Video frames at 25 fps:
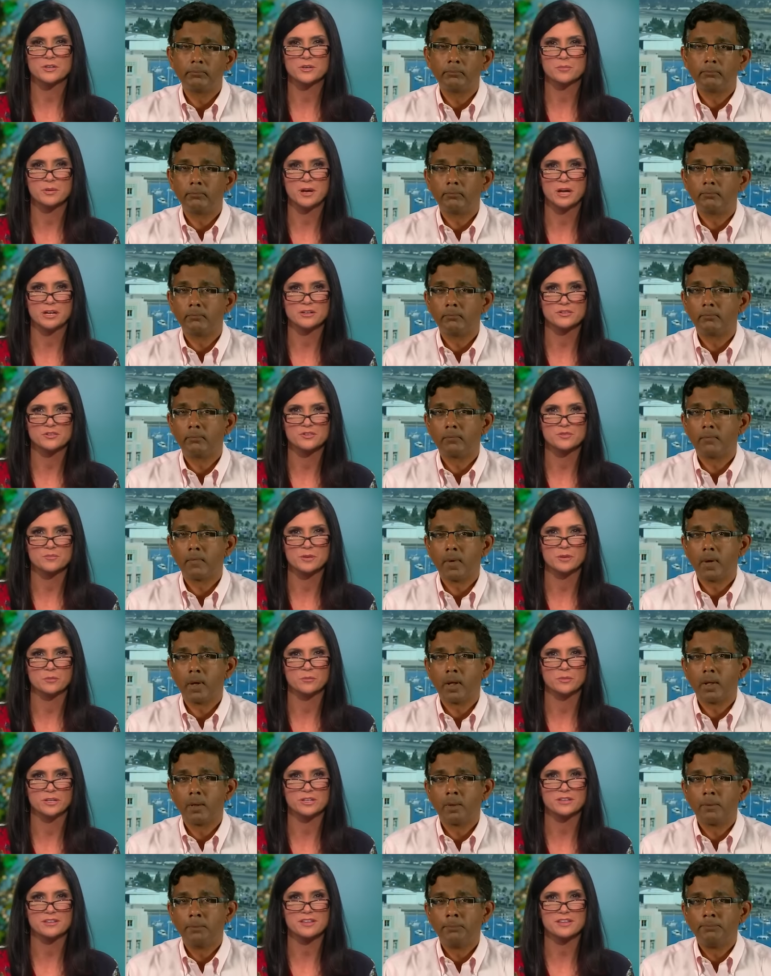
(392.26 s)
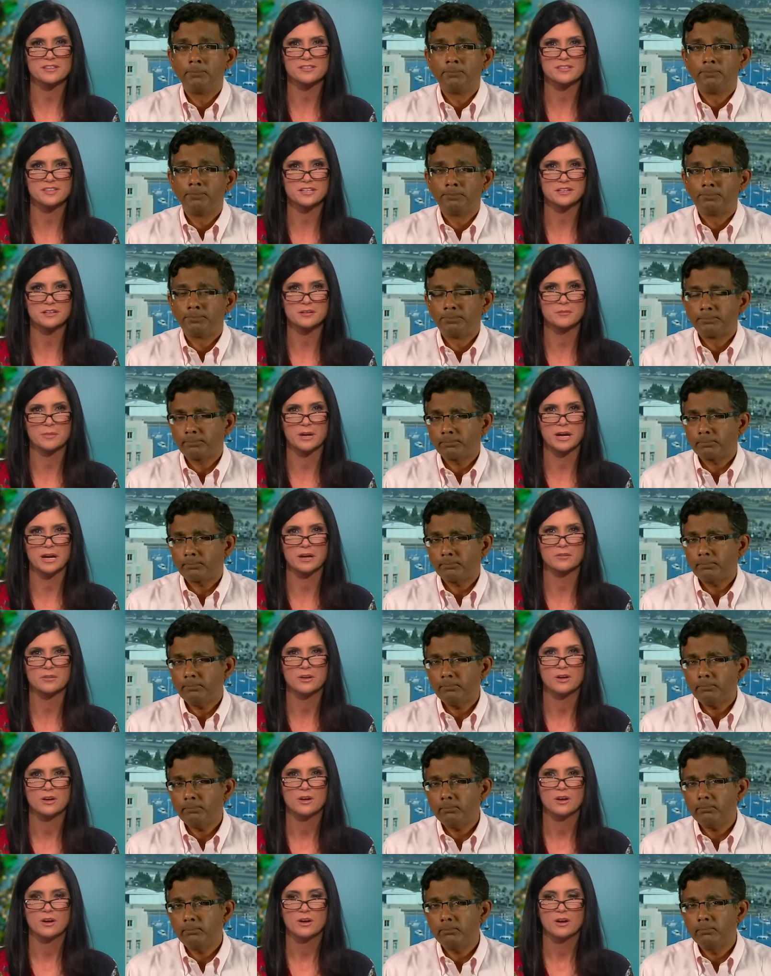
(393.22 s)
Speaker 1: your punishment? What do they think
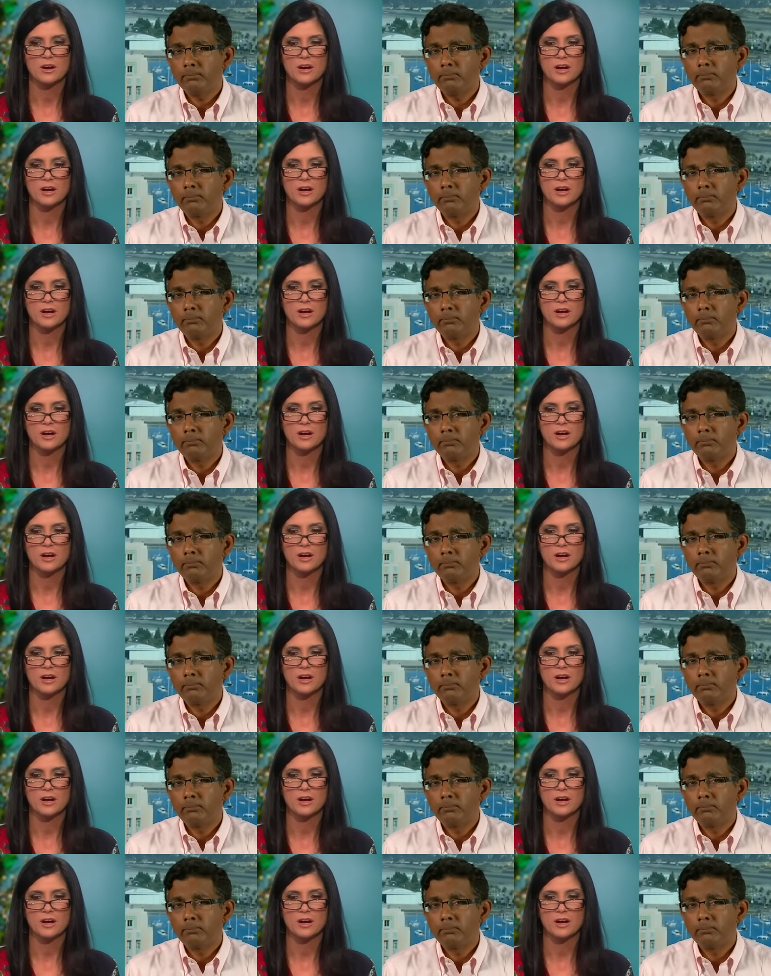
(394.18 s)
about